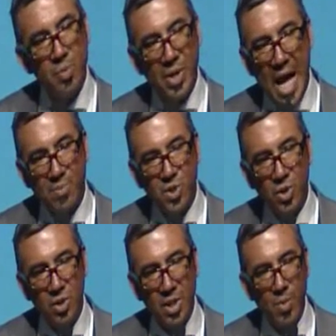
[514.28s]
But
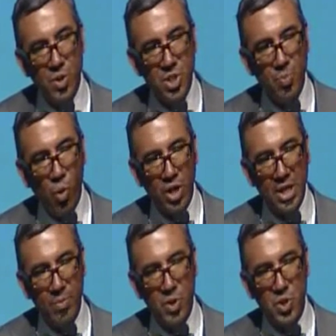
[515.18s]
absolutely, most
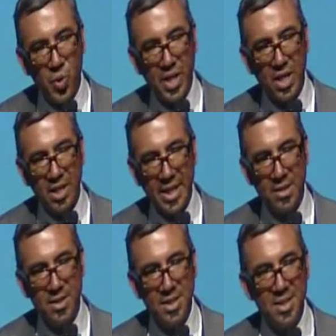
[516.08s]
importantly and most critically,
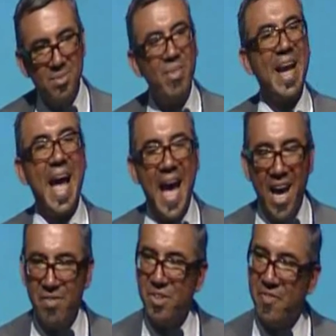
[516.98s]
my
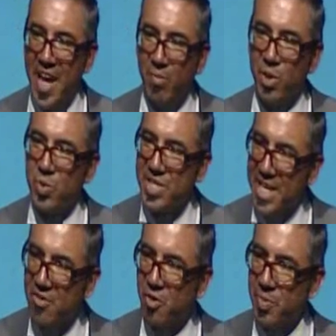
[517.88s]
AVID family was
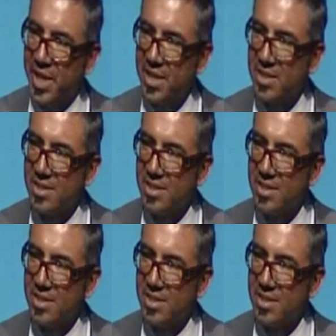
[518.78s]
there for me.